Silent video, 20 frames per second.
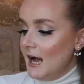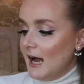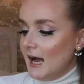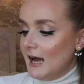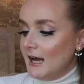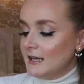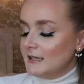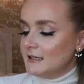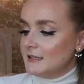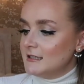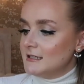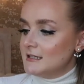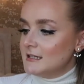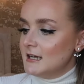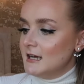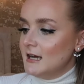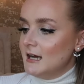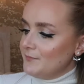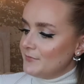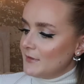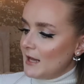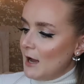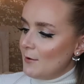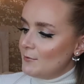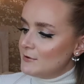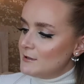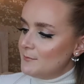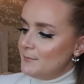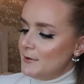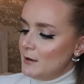and I
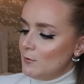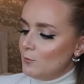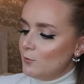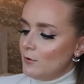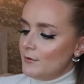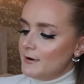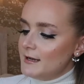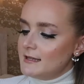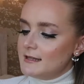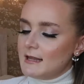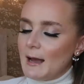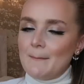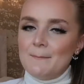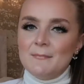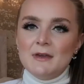was a bit worried that